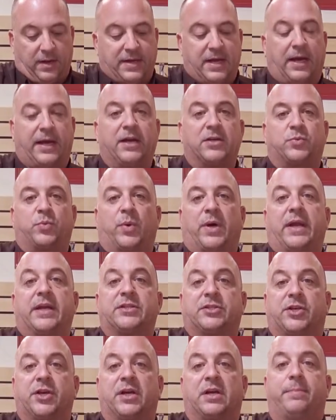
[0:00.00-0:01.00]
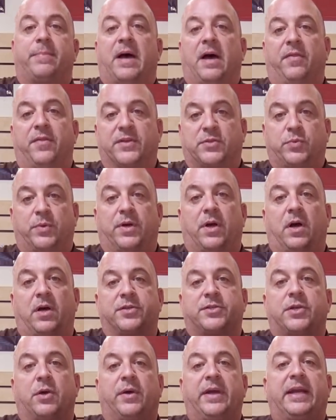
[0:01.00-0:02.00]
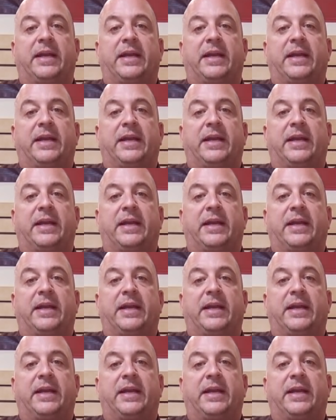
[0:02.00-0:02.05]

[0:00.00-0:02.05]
Now here's what is good about this one also.